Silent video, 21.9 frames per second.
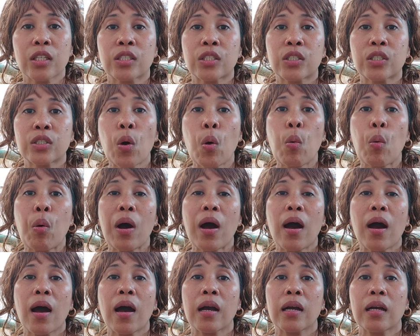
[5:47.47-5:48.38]
So
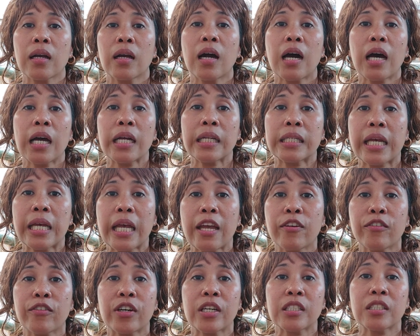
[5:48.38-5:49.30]
uh, God
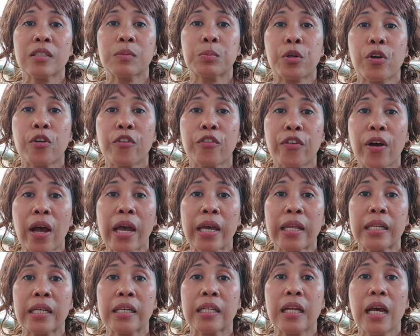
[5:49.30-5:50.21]
gave us,
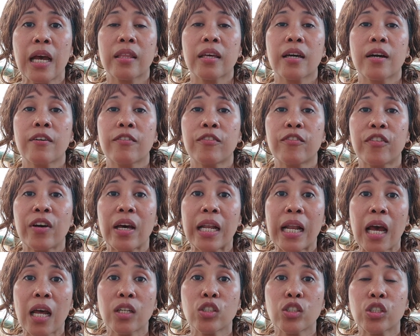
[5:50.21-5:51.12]
provided the
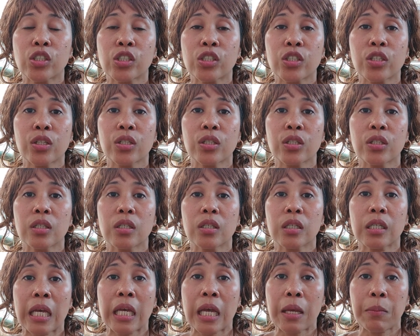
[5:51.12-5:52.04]
financial
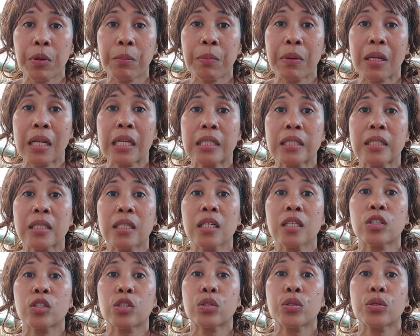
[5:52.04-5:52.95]

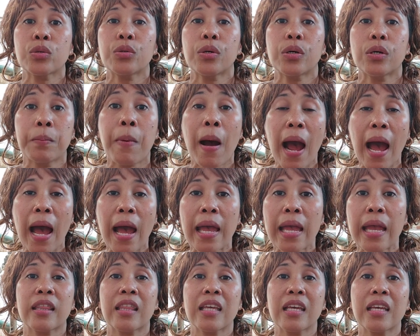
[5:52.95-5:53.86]
capability to
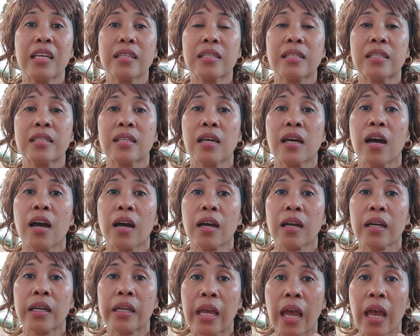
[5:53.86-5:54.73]
buy this uh,